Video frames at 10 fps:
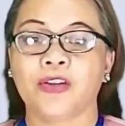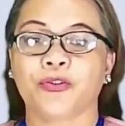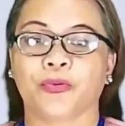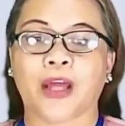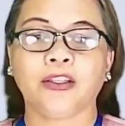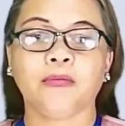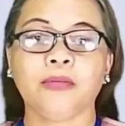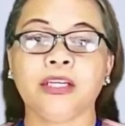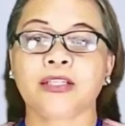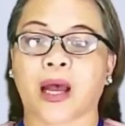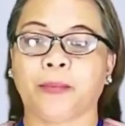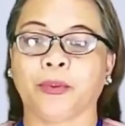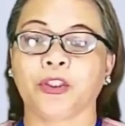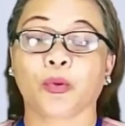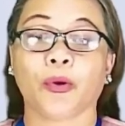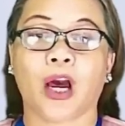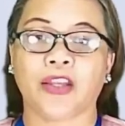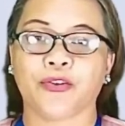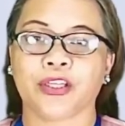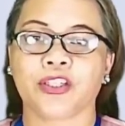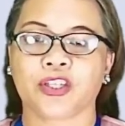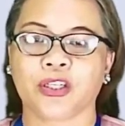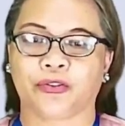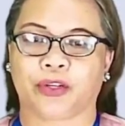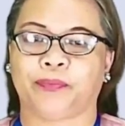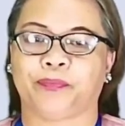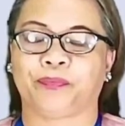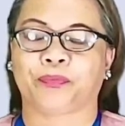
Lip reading: to randomly sample 1,200 children.